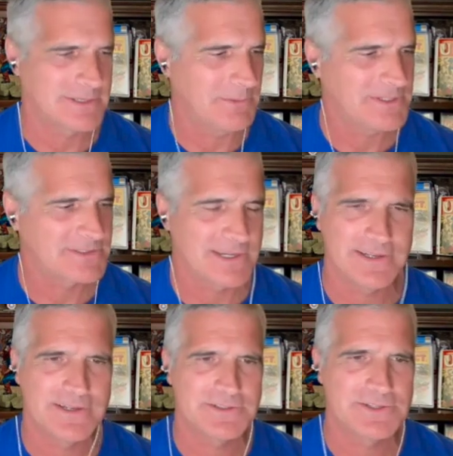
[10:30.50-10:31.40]
I'm
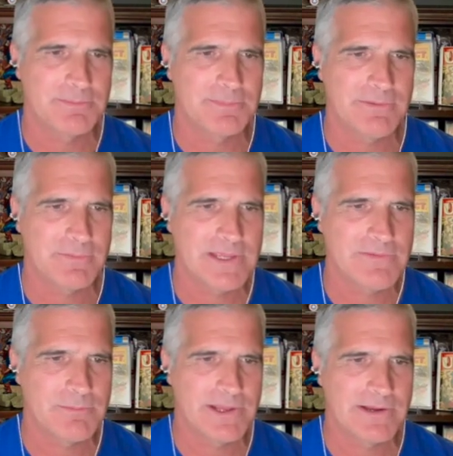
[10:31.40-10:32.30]
excited to jump in. We
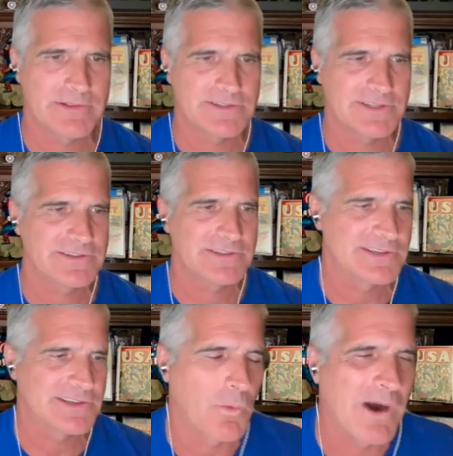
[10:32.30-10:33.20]
haven't been to the
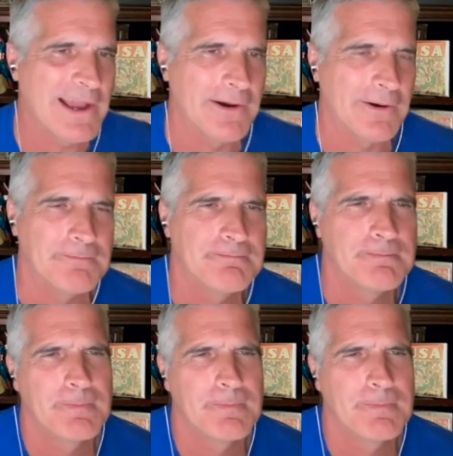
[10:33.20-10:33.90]
60s in a while.